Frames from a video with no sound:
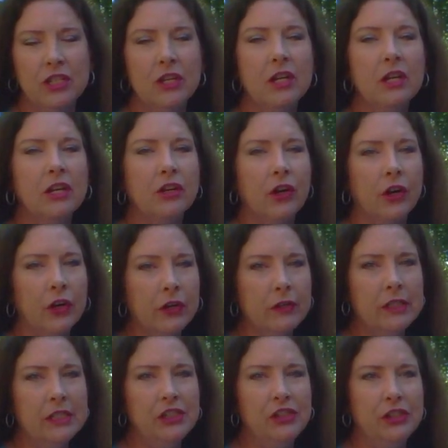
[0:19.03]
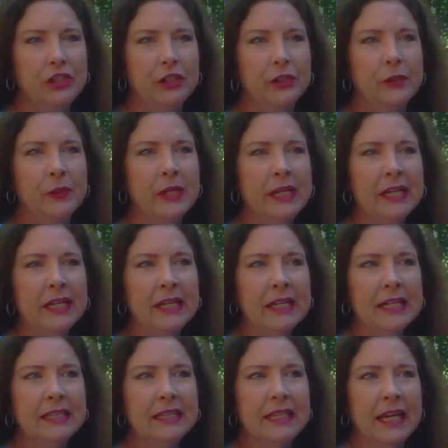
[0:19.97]
to encourage you
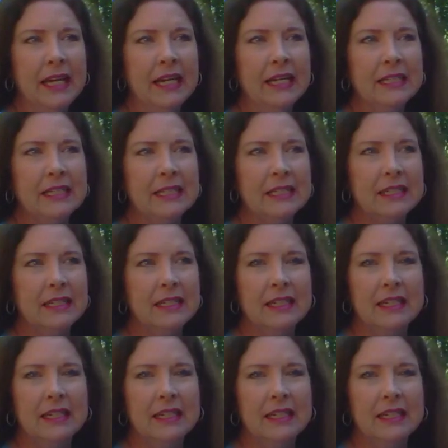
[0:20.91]
that